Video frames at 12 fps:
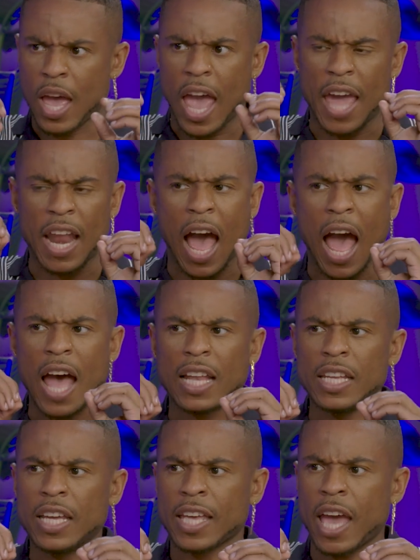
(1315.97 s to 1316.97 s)
and so
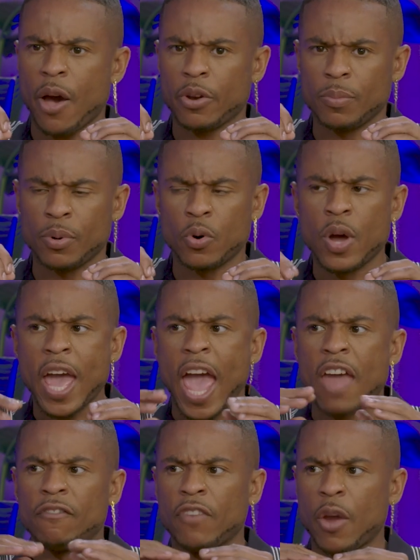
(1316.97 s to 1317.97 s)
highly accountable
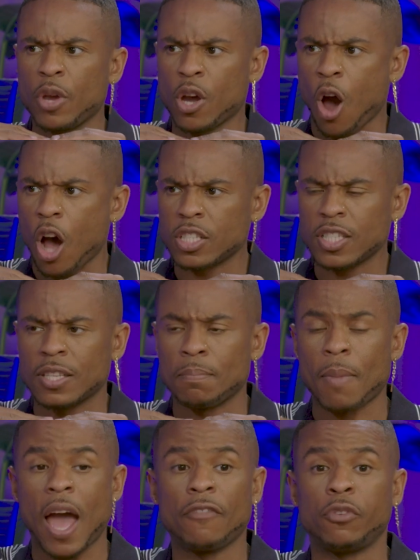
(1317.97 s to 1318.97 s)
and very cautious and
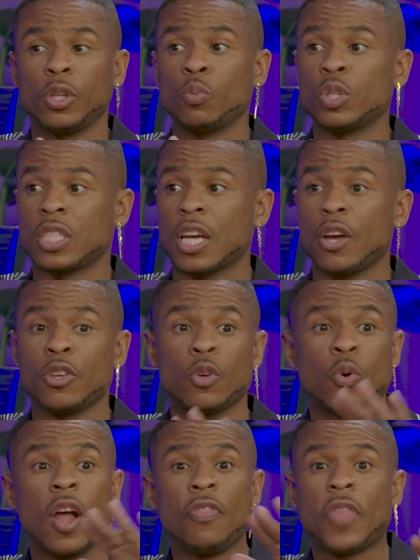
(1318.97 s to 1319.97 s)
mindful and will tell
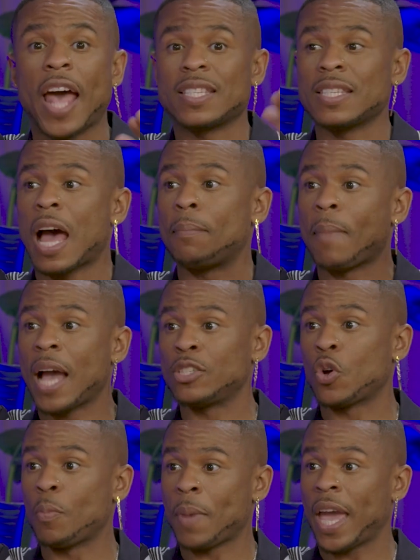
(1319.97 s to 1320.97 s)
you that's not my
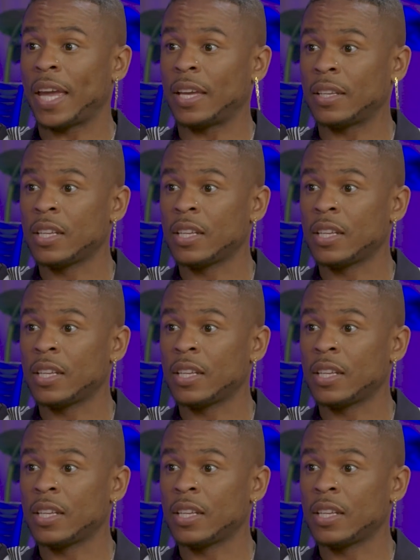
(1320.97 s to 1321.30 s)
domain.